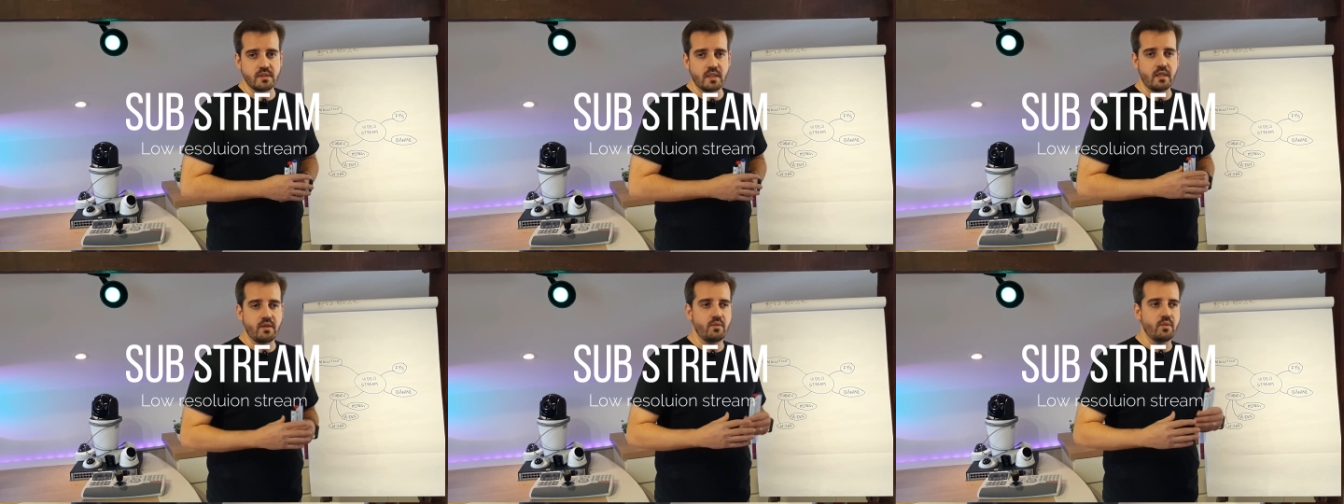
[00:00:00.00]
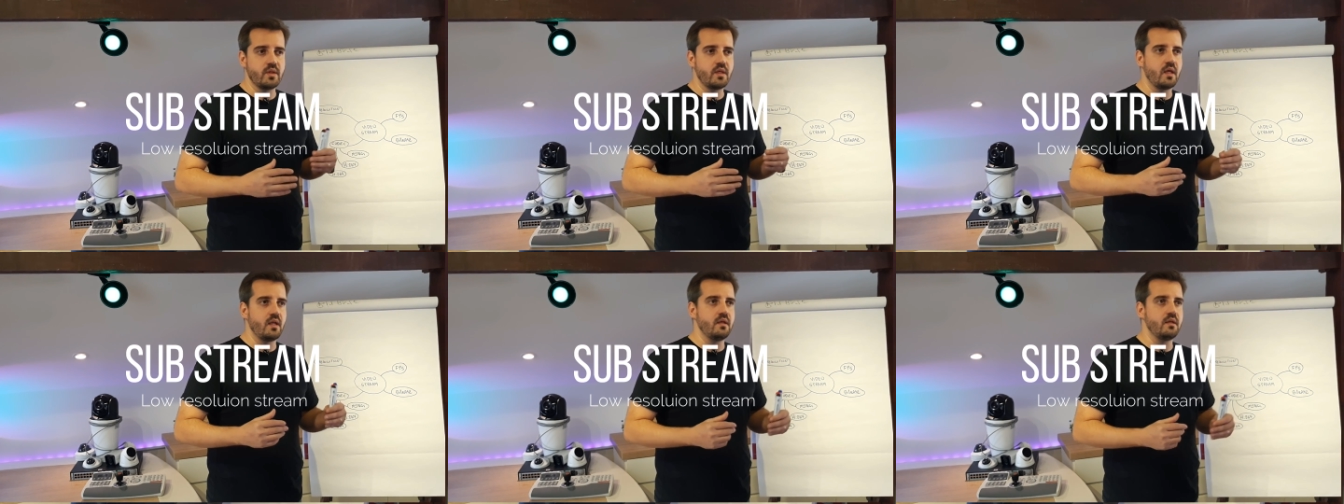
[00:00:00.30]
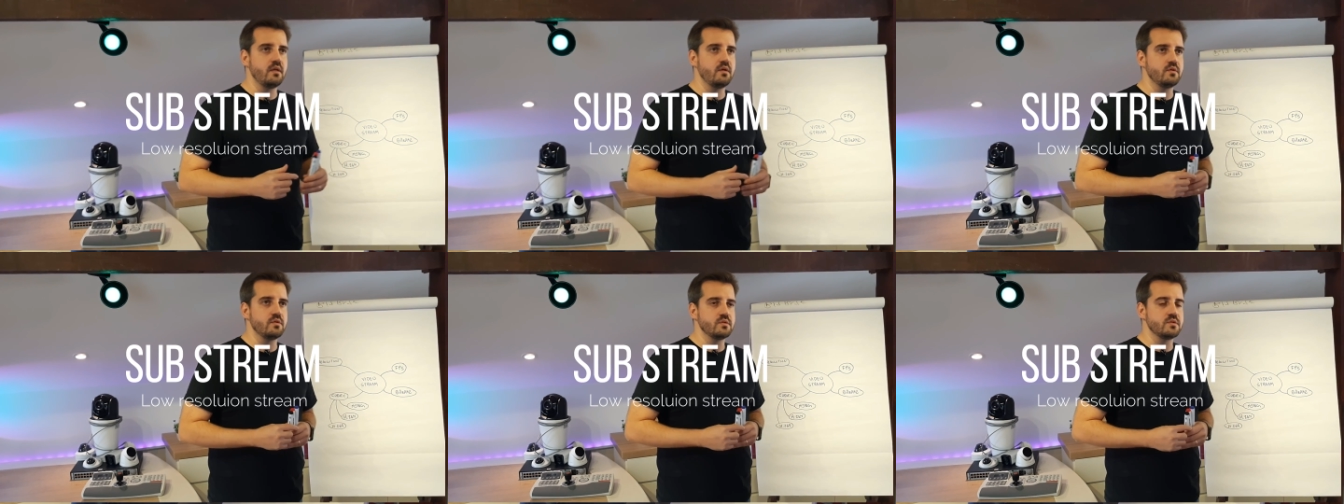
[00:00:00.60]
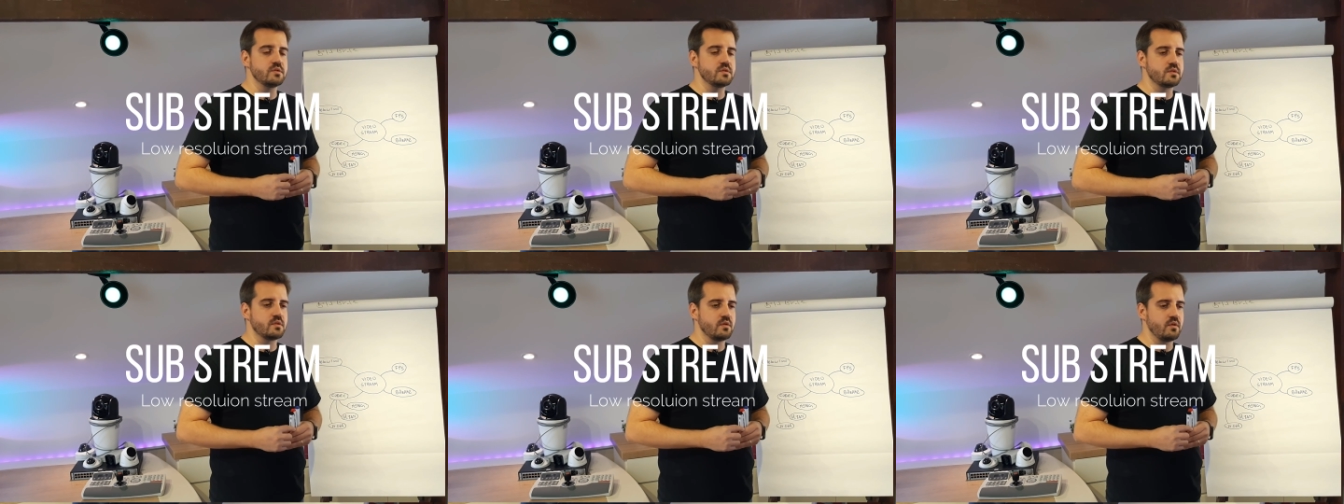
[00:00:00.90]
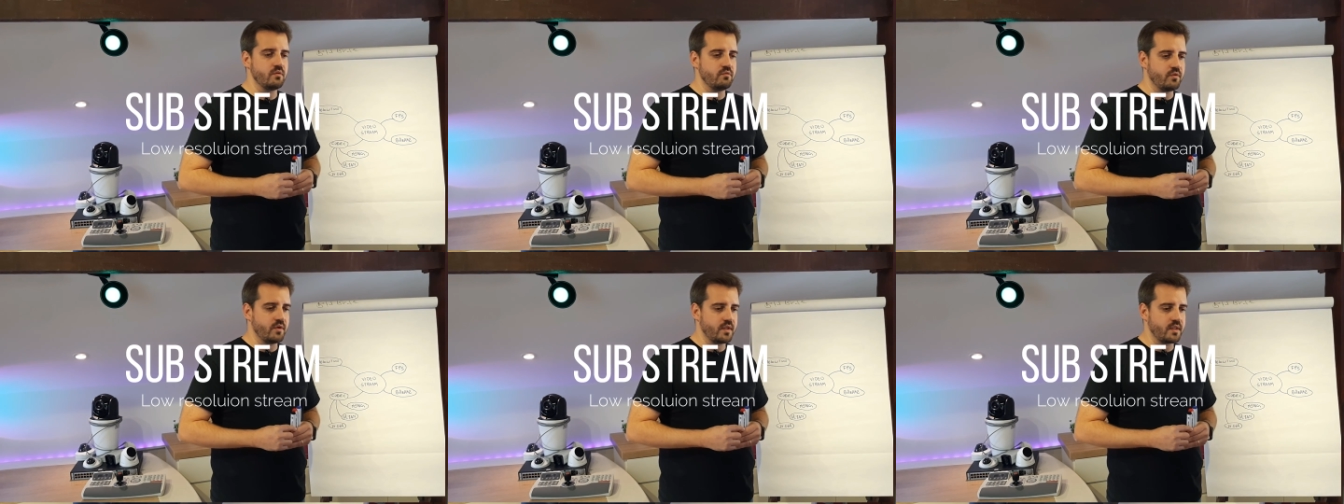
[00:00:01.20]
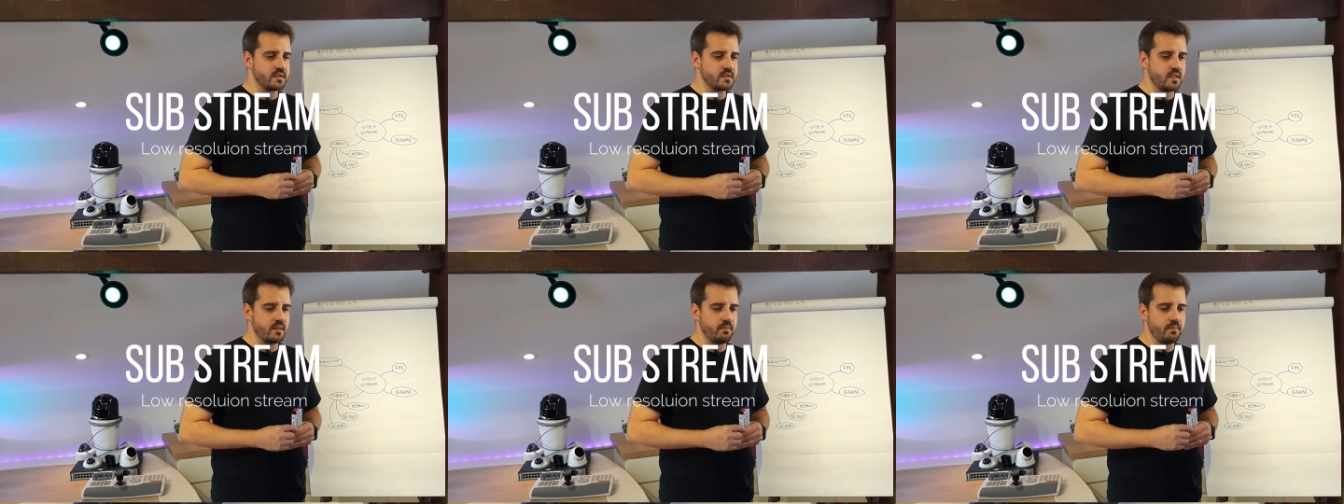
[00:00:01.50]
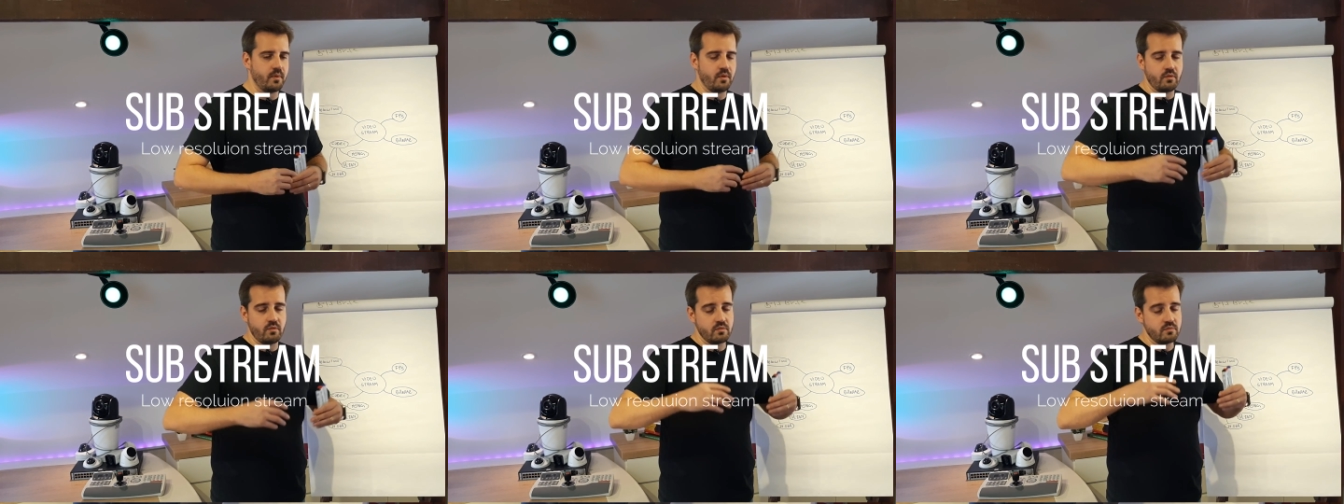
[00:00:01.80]
that you can use, for
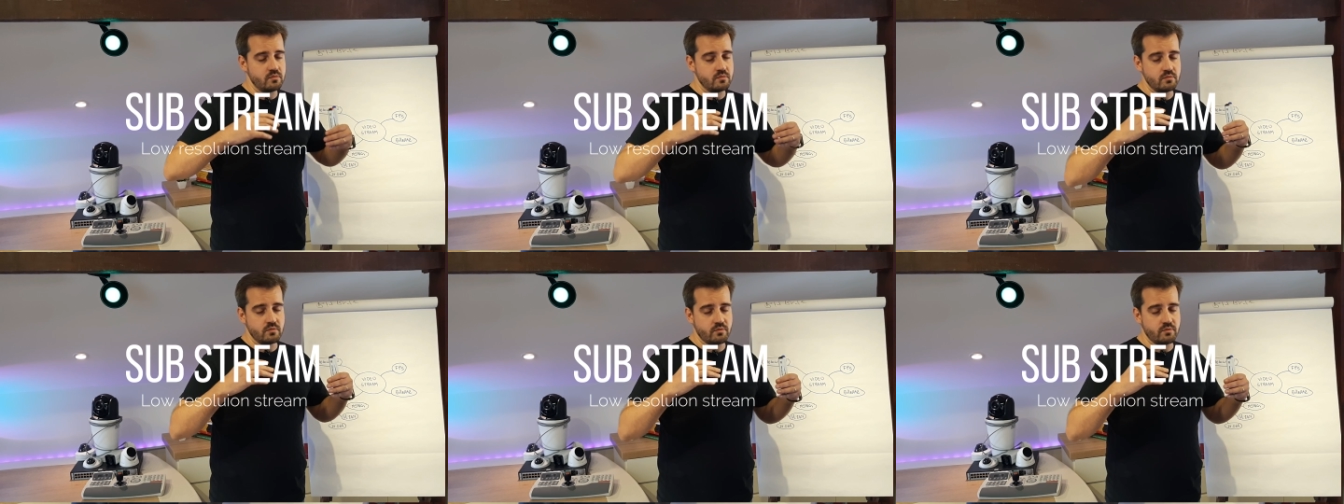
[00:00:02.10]
example,